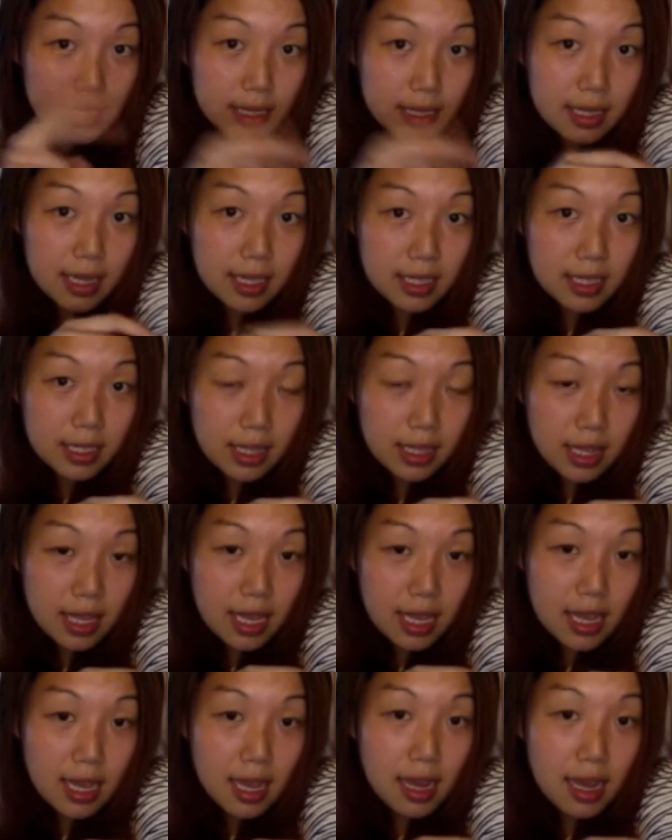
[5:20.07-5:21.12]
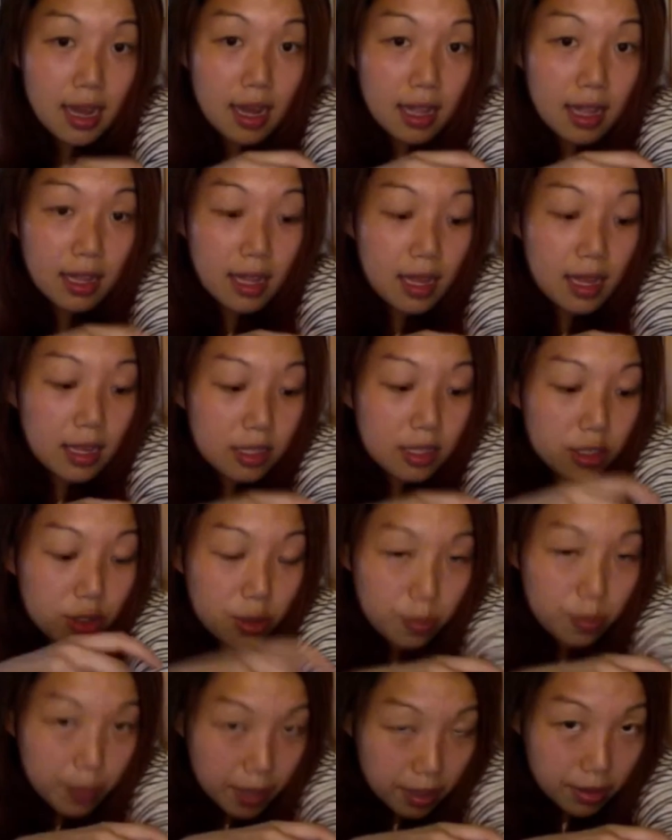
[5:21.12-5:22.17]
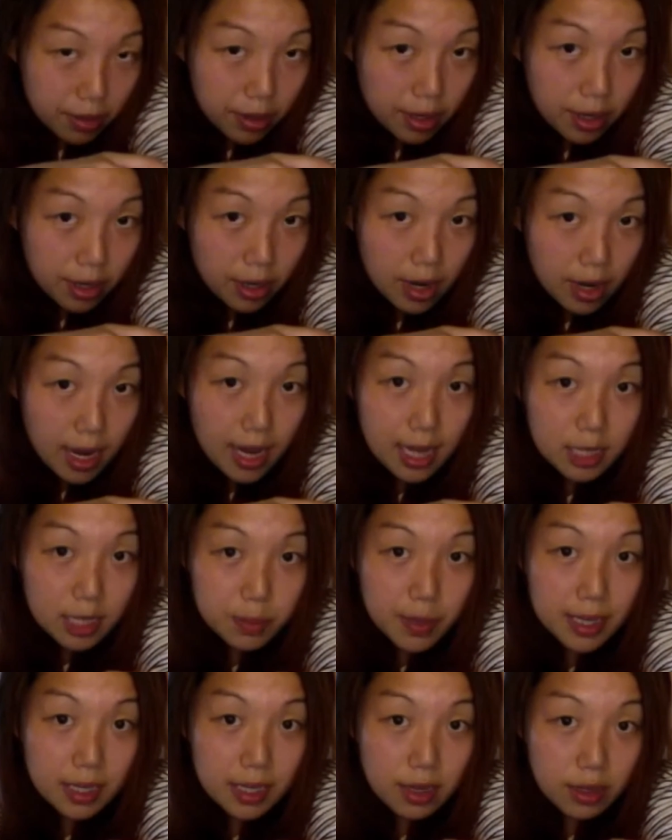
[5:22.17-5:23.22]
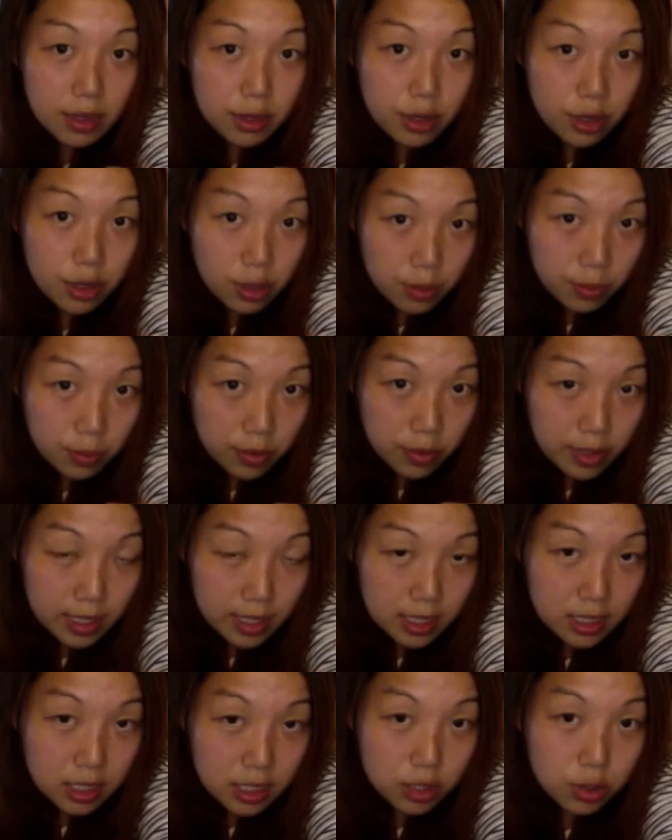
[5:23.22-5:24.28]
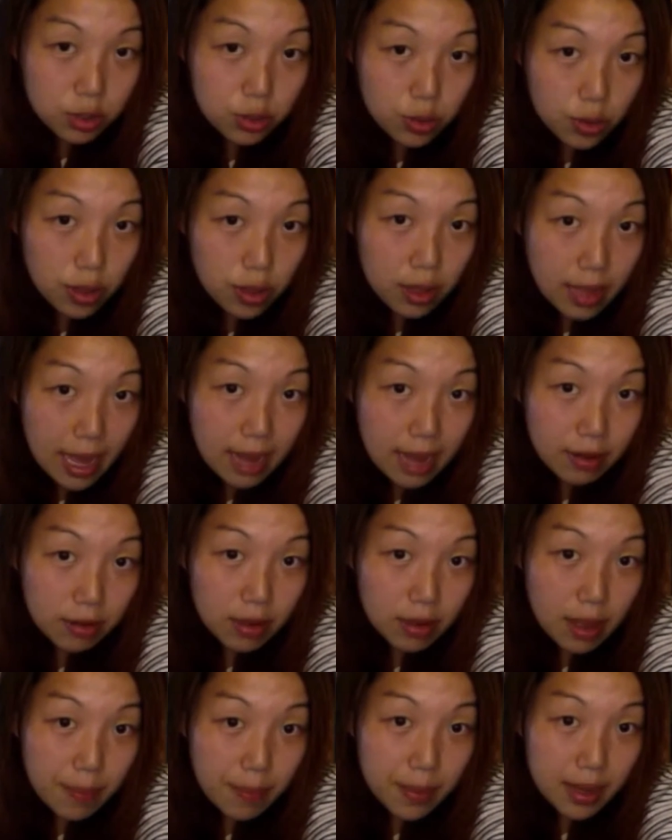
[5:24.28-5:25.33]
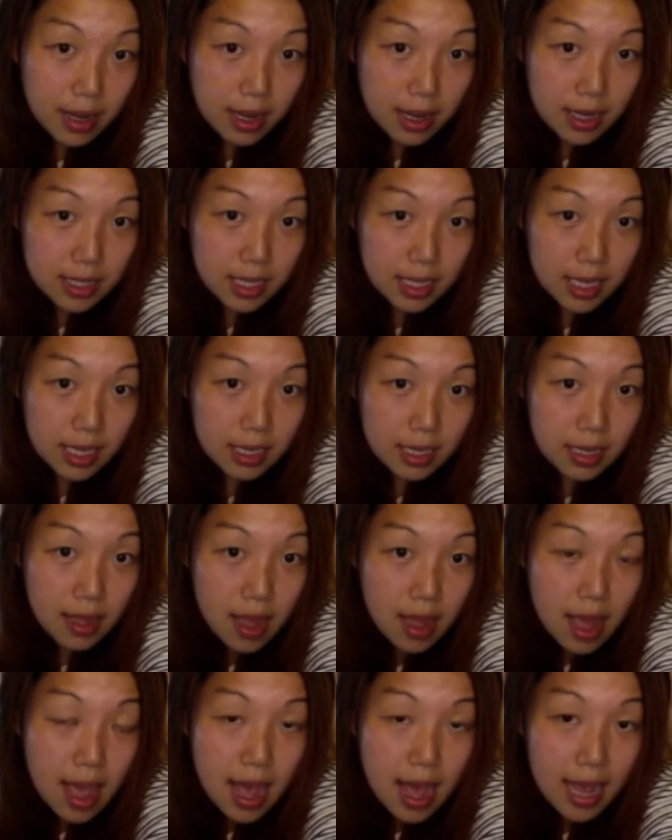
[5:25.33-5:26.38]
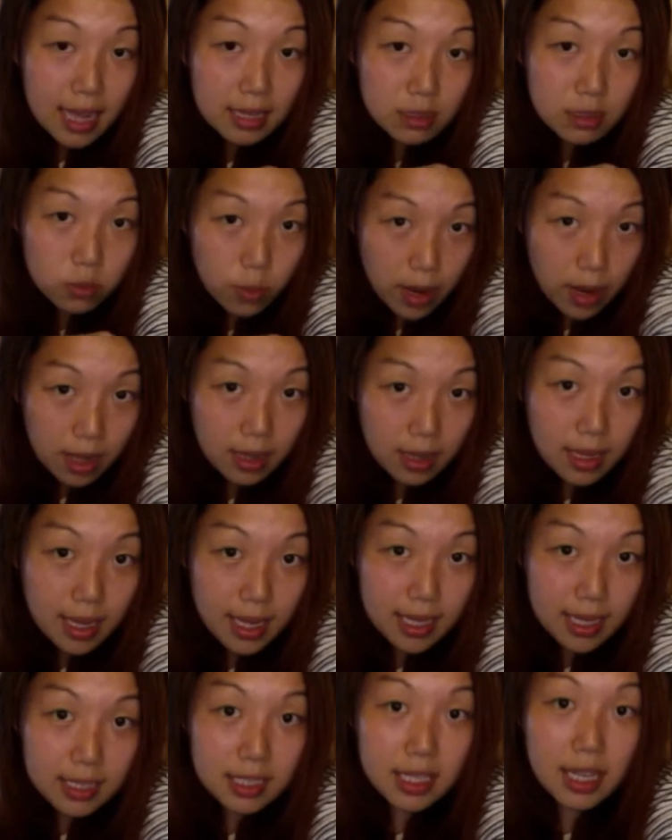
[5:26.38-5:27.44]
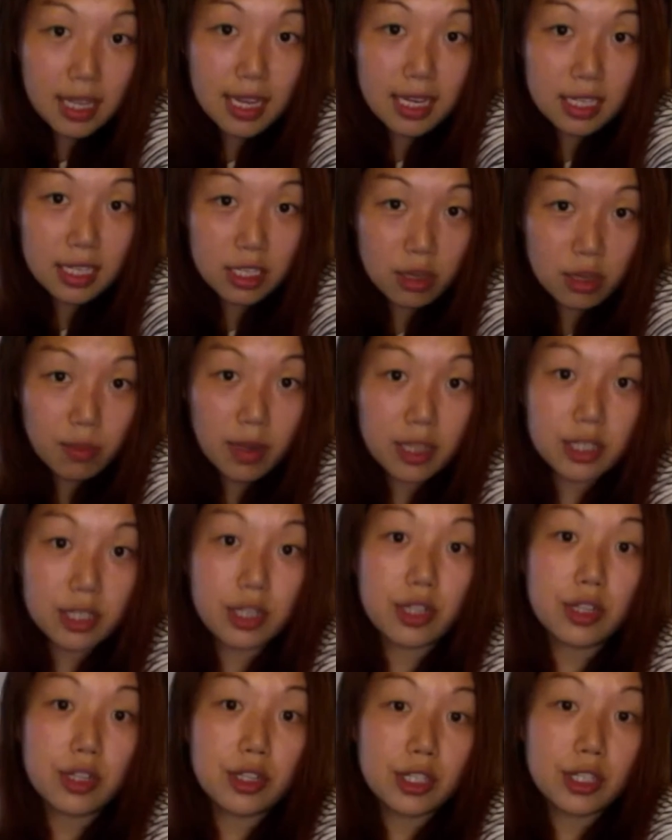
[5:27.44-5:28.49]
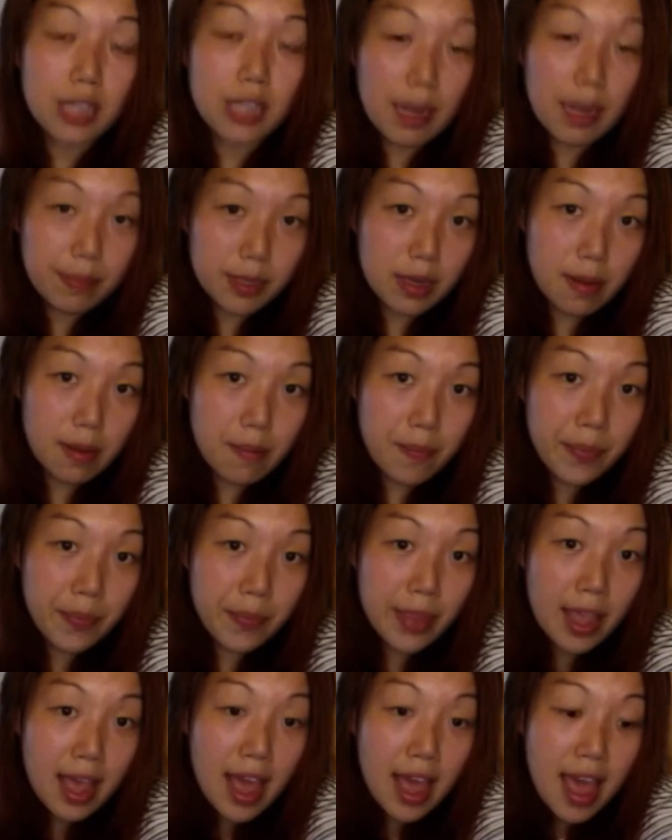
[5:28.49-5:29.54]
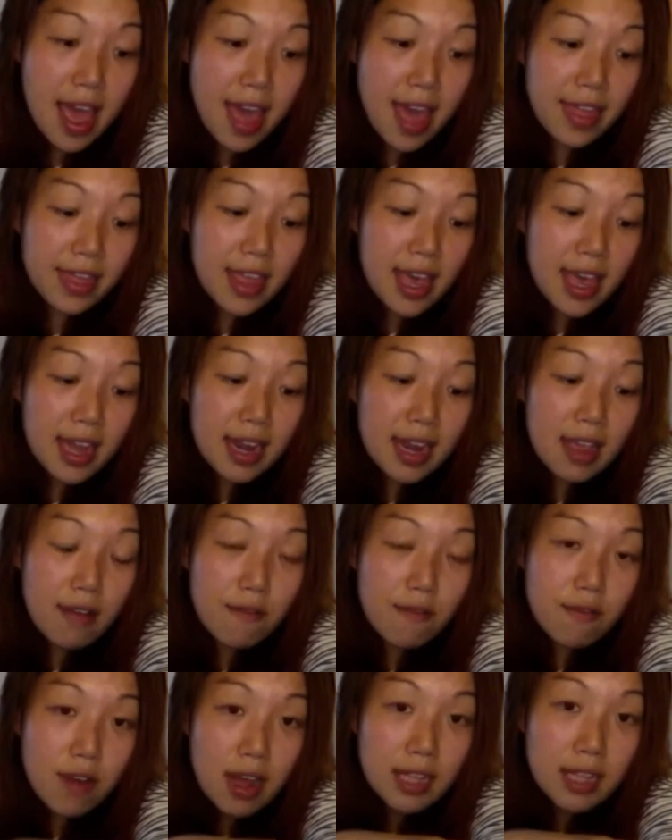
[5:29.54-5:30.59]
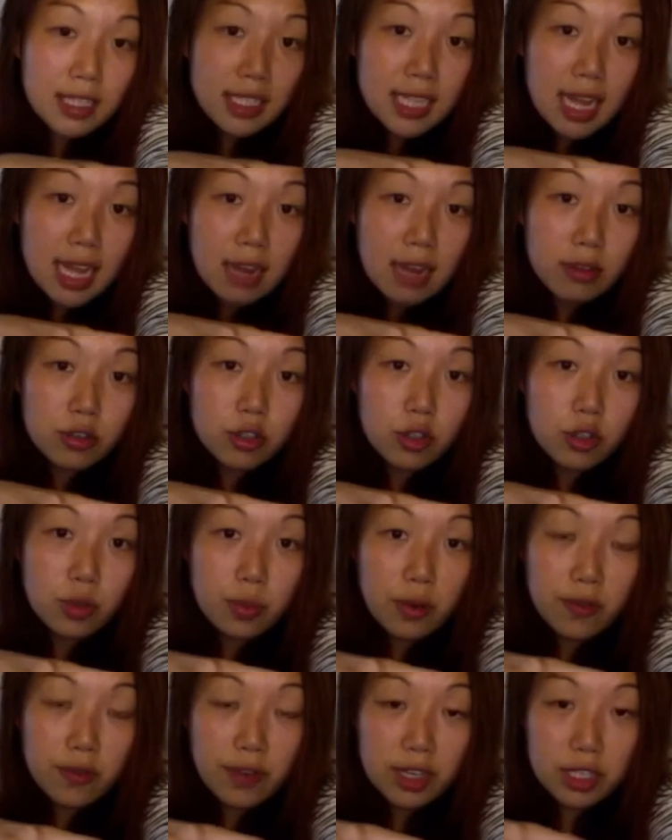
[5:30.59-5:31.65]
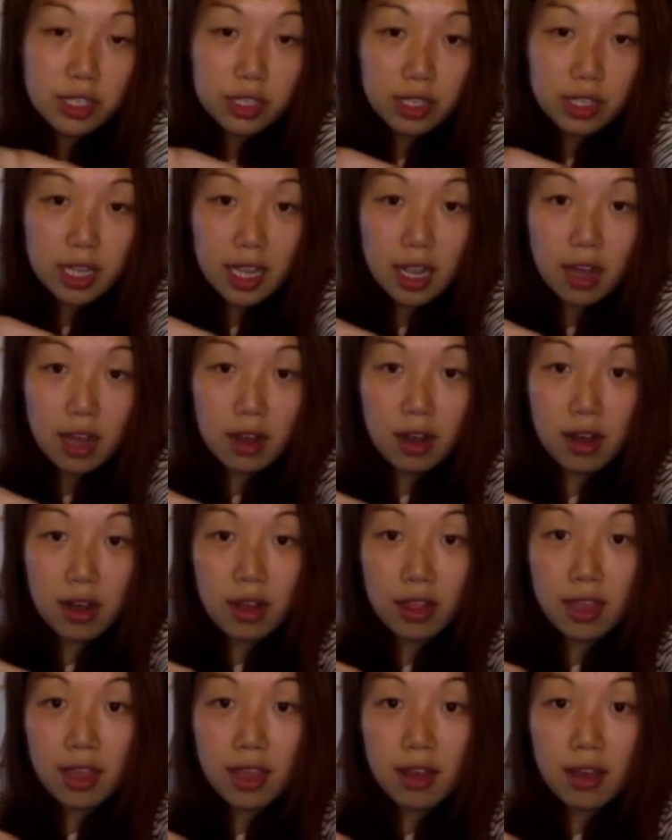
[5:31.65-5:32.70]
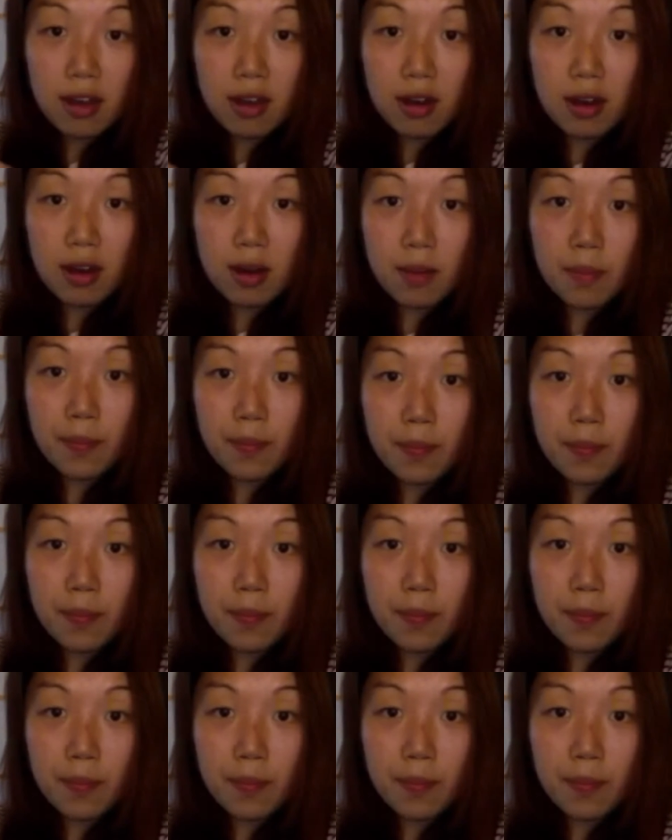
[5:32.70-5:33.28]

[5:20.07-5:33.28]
It's the superior aspect on the humerus to the lateral epicondyle, as well as the intermuscular septum. And then it runs down superficially on the arm